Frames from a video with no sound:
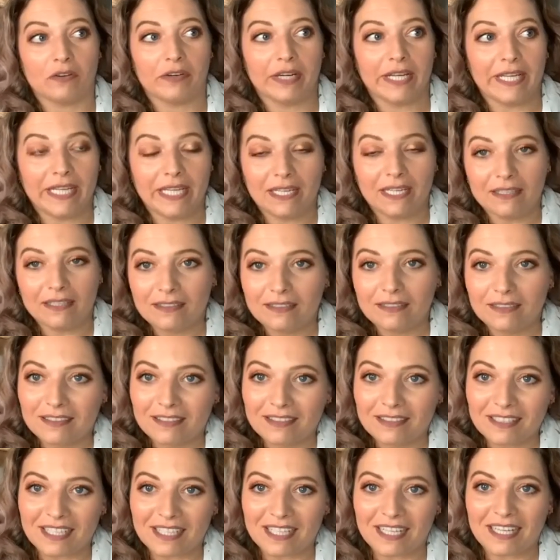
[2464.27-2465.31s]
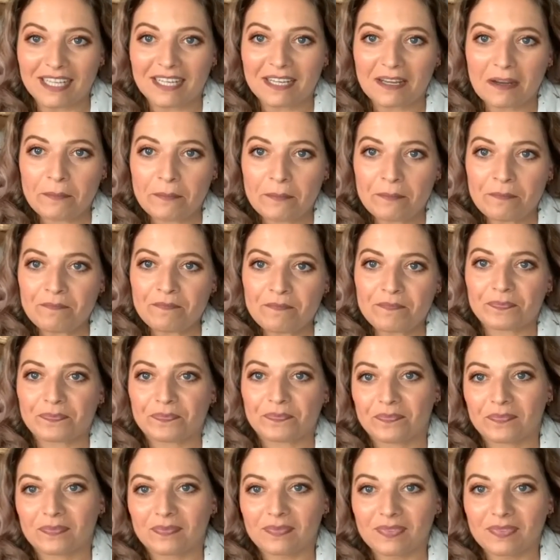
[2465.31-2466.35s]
Do I have to look a certain way